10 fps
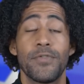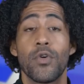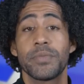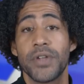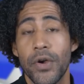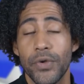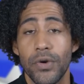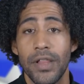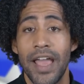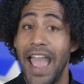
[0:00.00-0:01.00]
Forbes
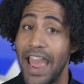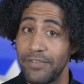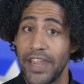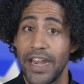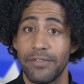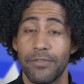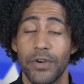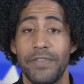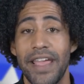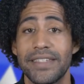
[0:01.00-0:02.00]
article advocating for
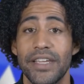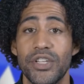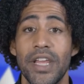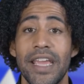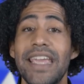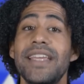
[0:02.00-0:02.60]
Advantage